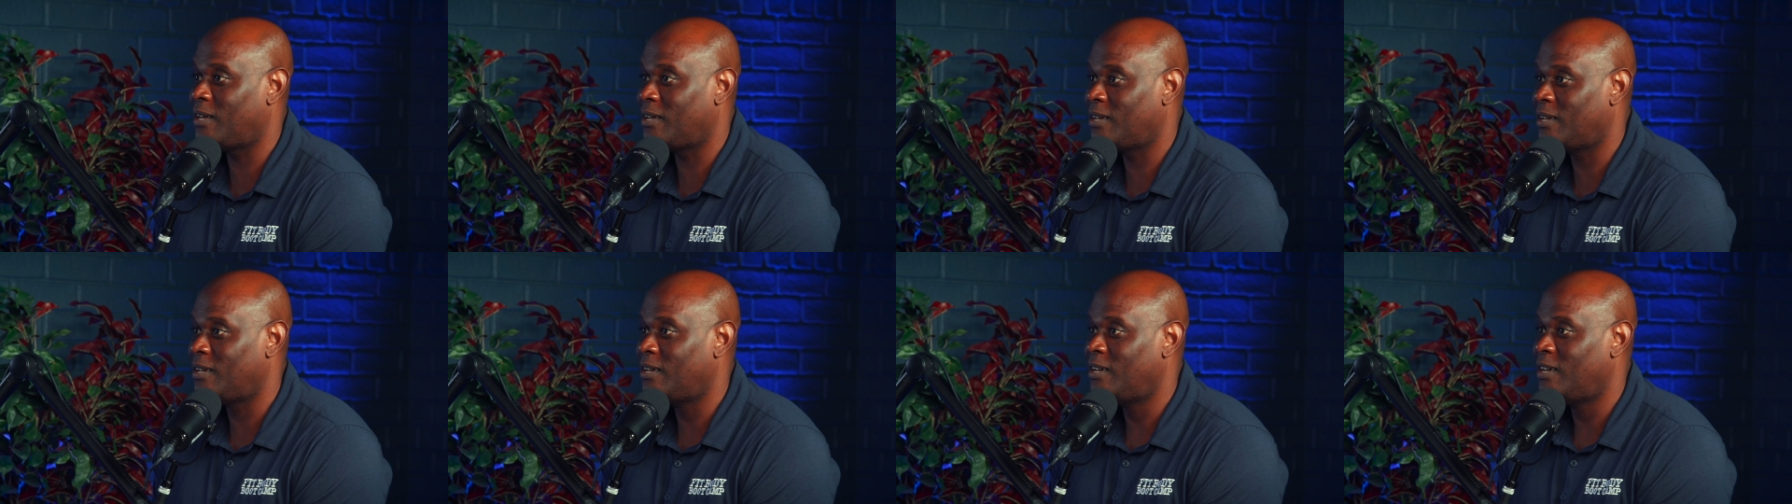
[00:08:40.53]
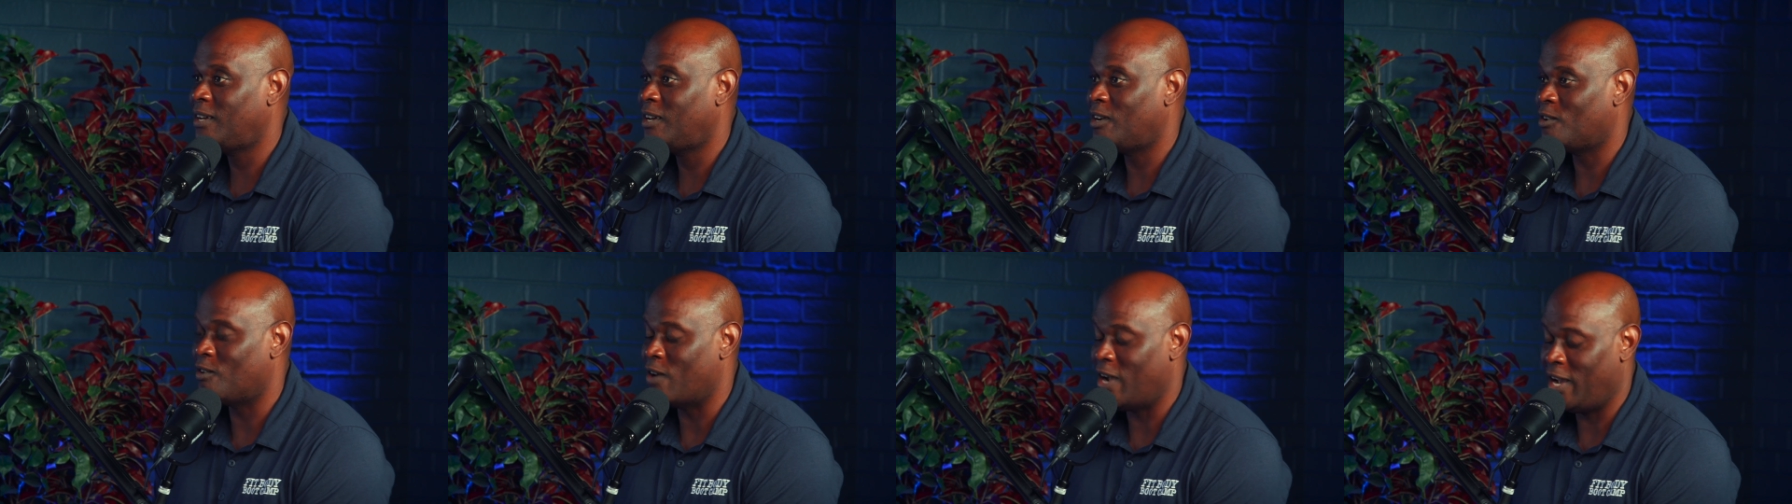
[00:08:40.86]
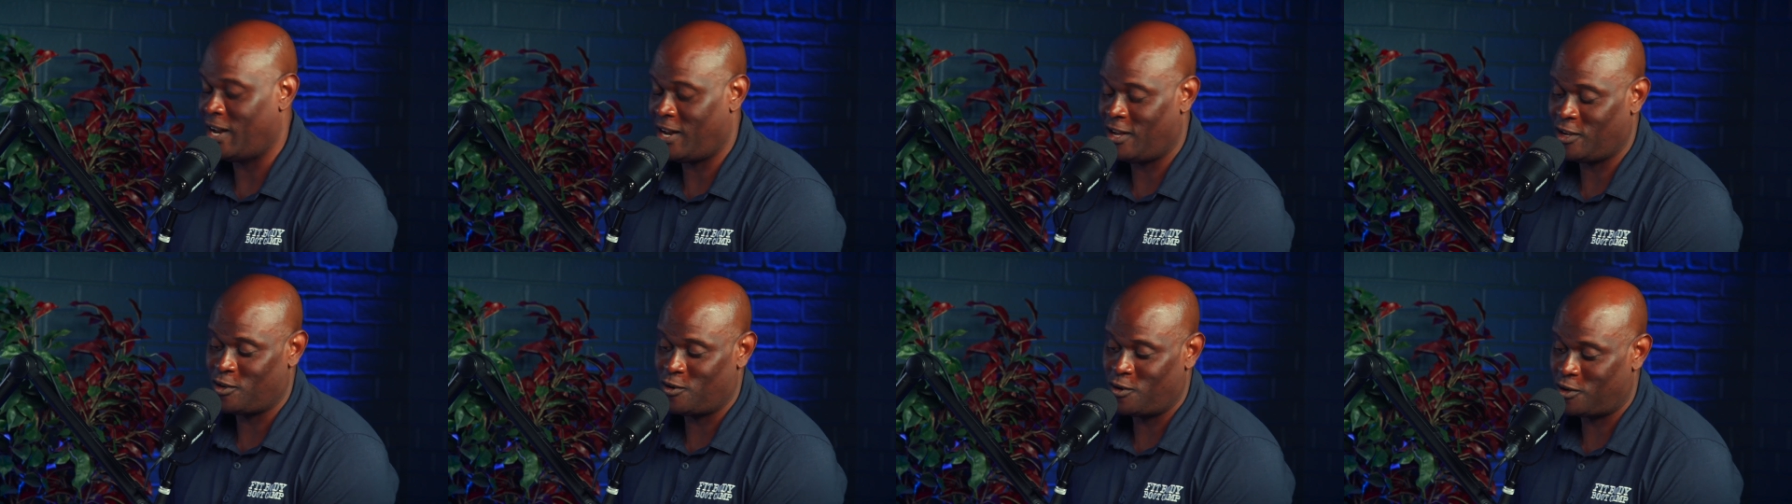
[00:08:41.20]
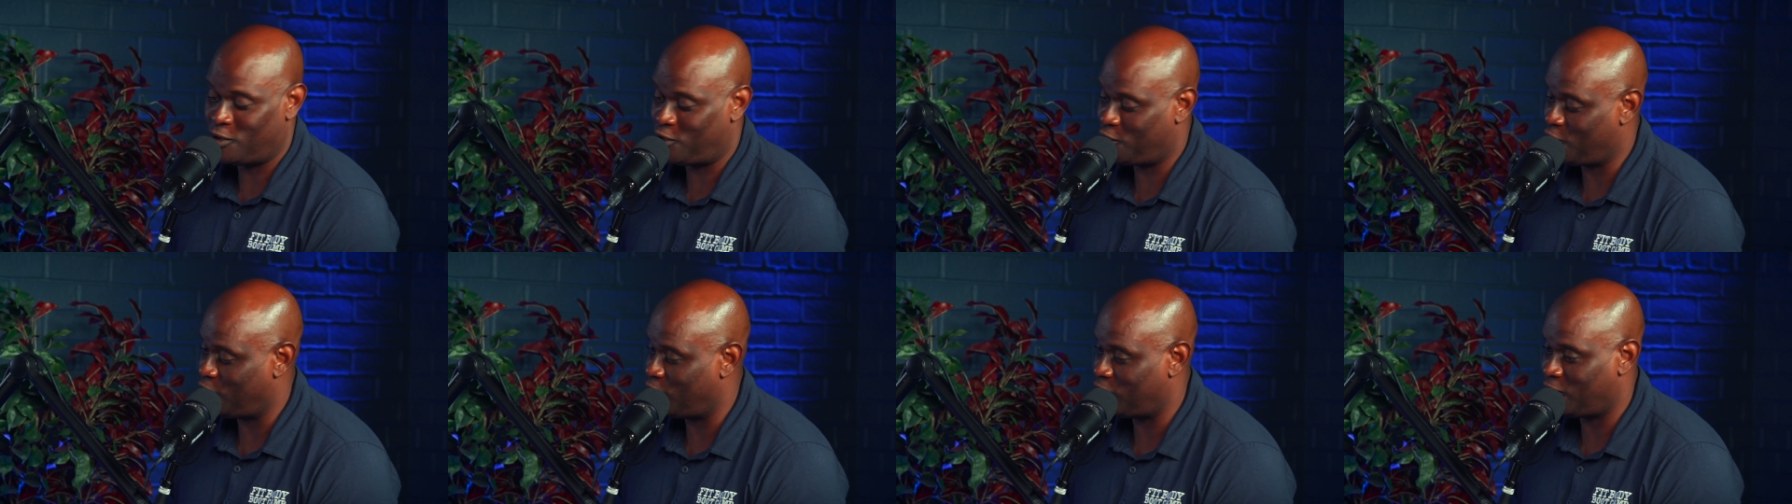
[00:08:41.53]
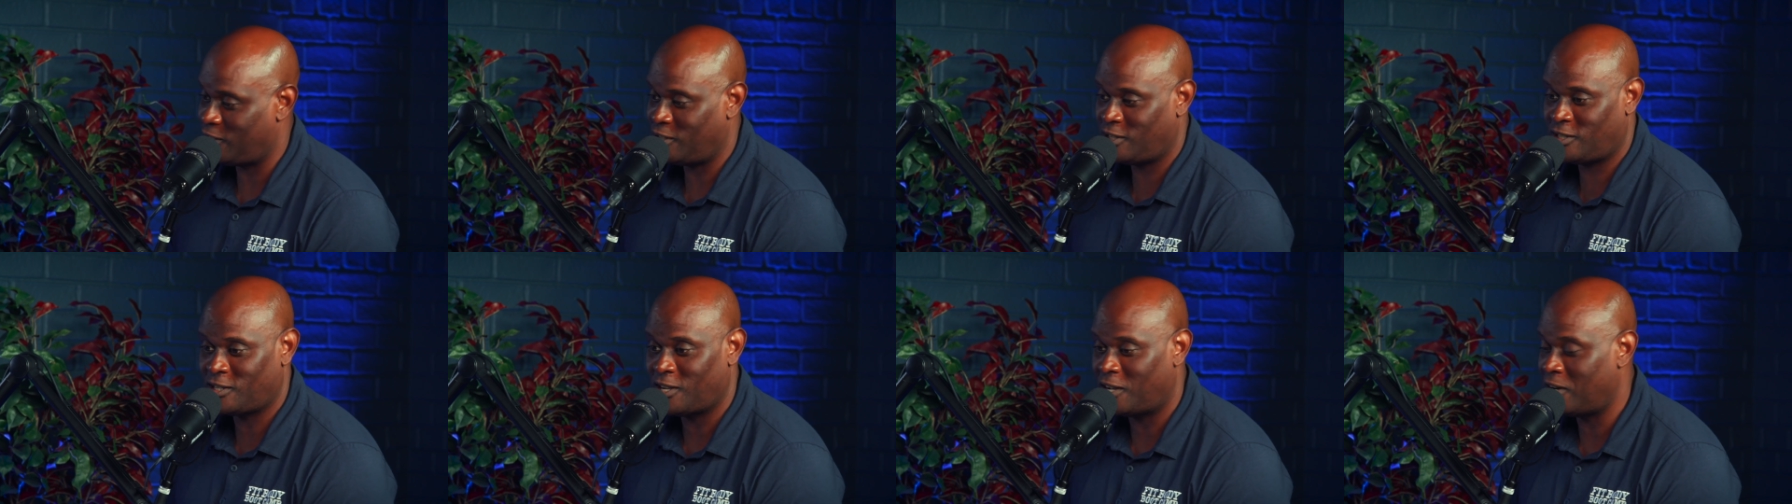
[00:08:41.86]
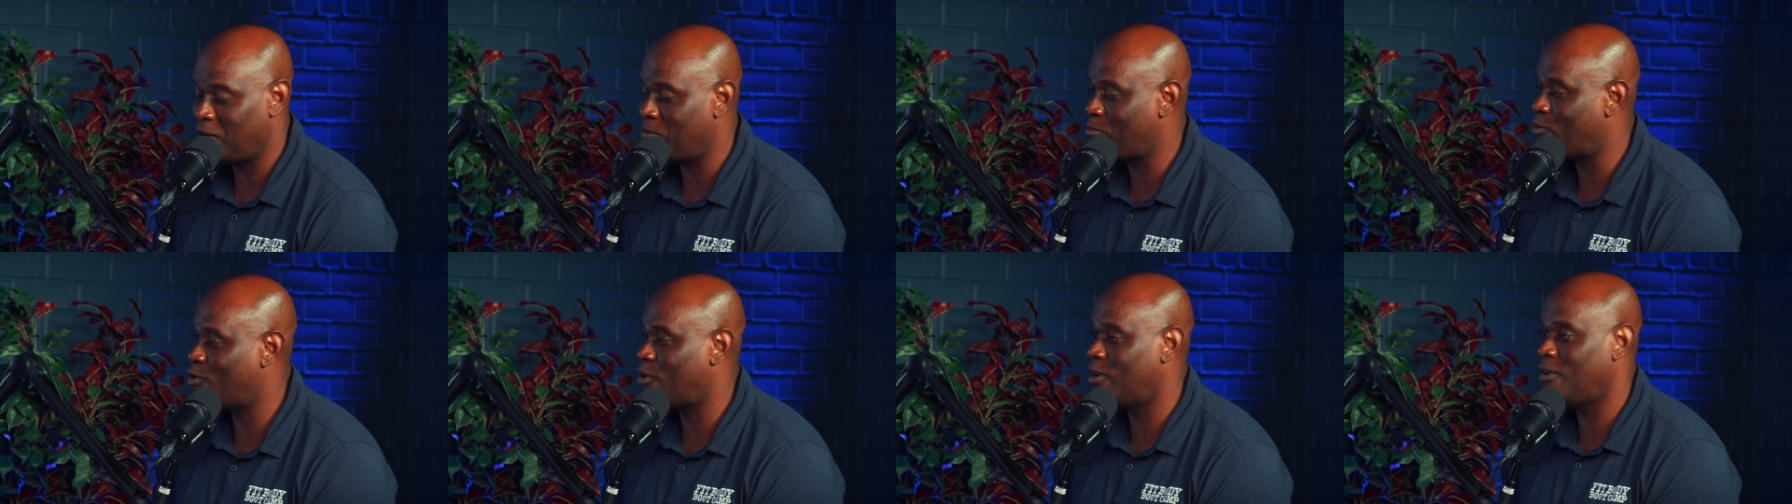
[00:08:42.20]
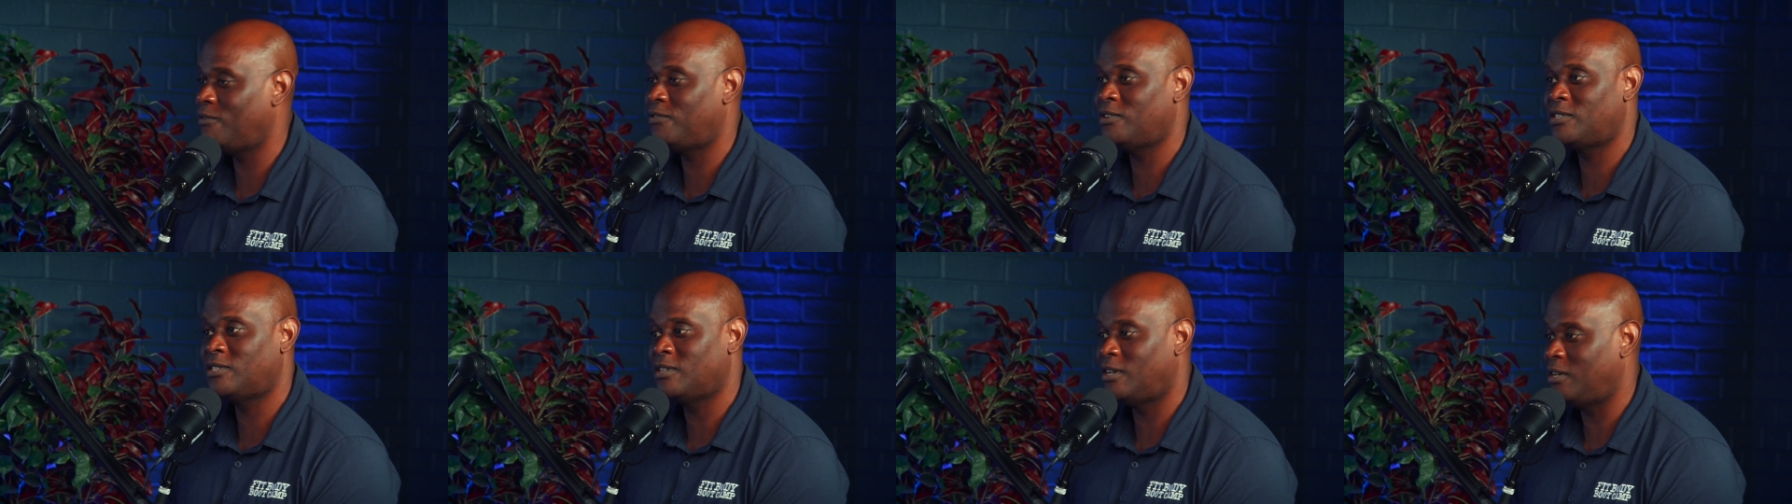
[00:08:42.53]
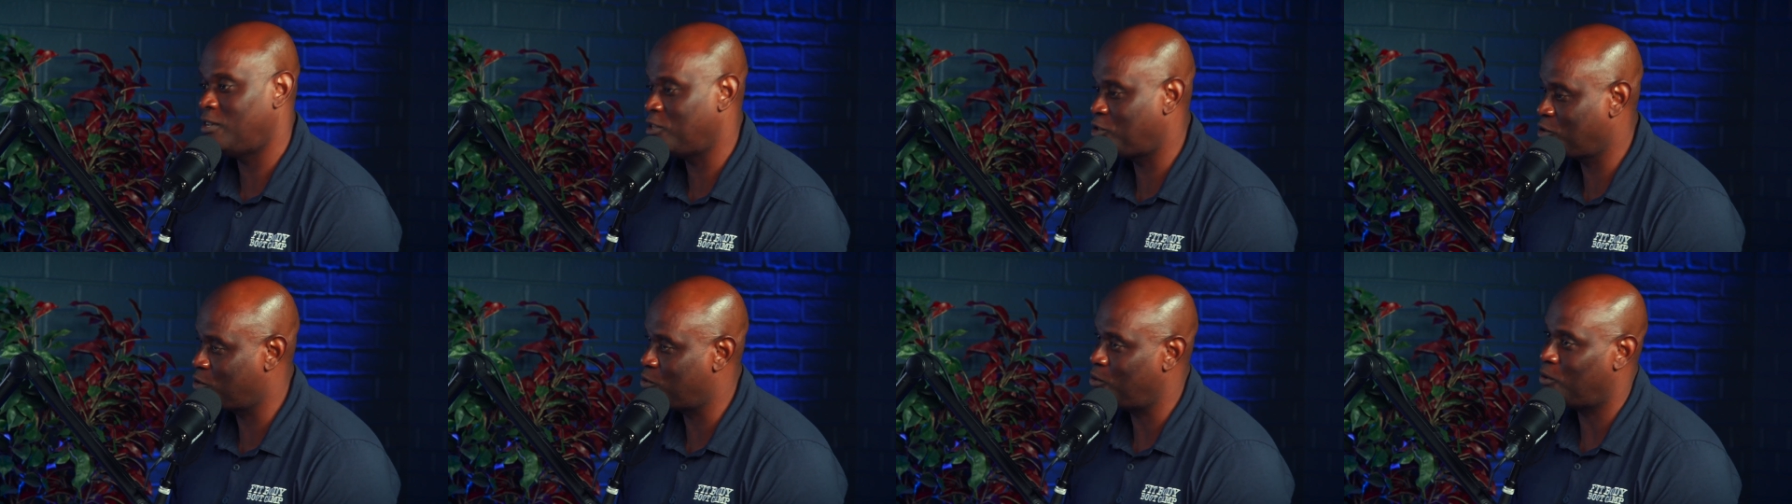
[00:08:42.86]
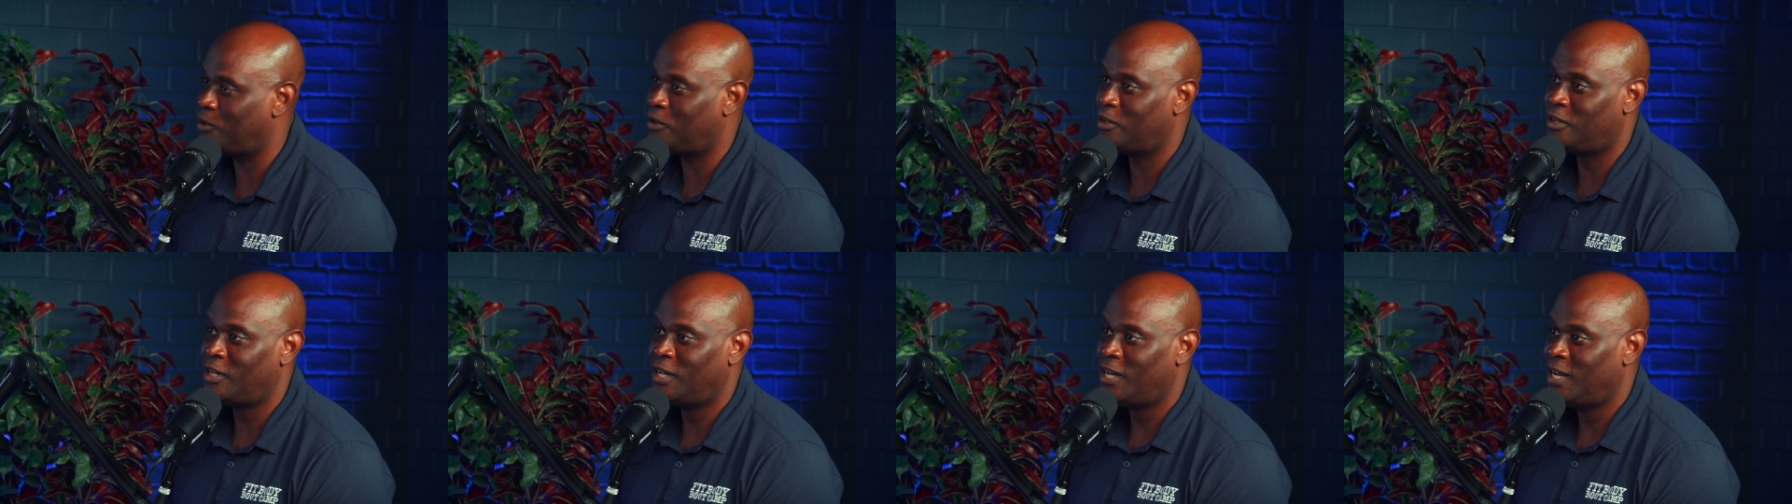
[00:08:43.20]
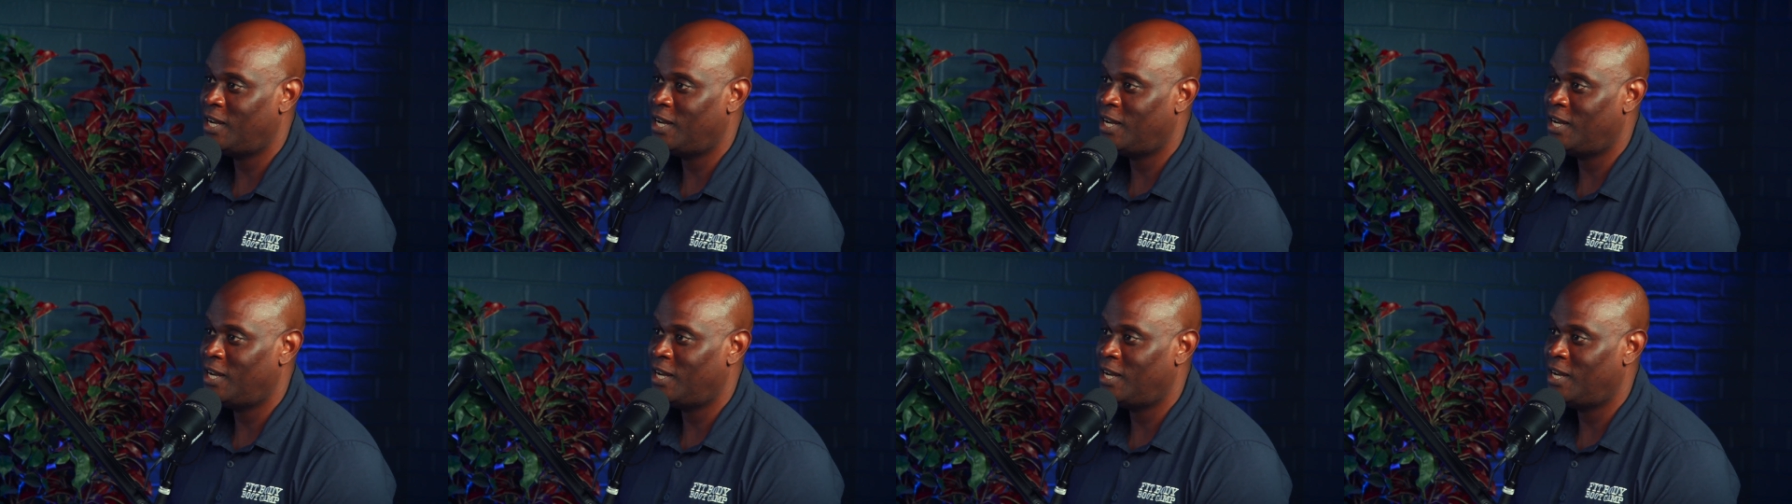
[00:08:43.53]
Mm right? I'd go to church on Sunday morning for Sunday school,